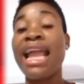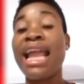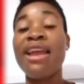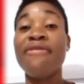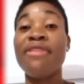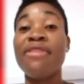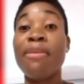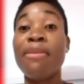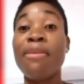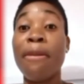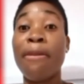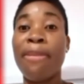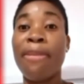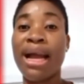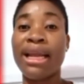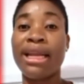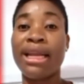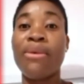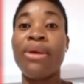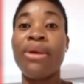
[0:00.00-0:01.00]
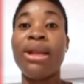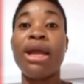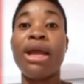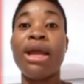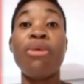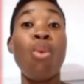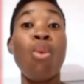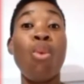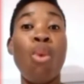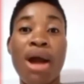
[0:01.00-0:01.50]
gave them the pack. They were like,
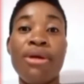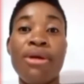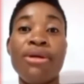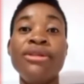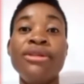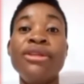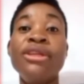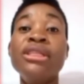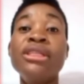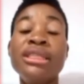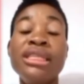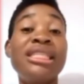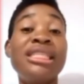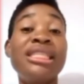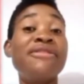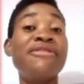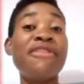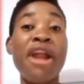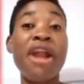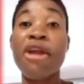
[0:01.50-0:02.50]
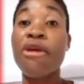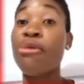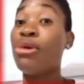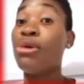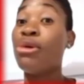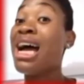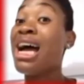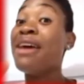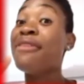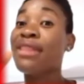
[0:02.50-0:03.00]
wow, this is very
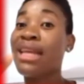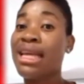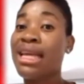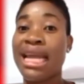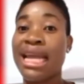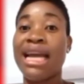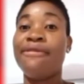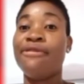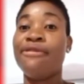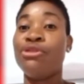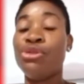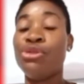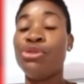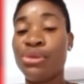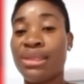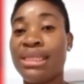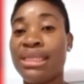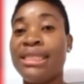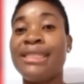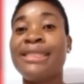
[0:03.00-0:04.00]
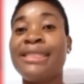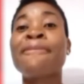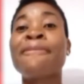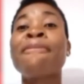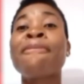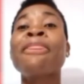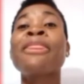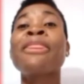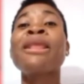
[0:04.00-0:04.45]
good. After they have used it.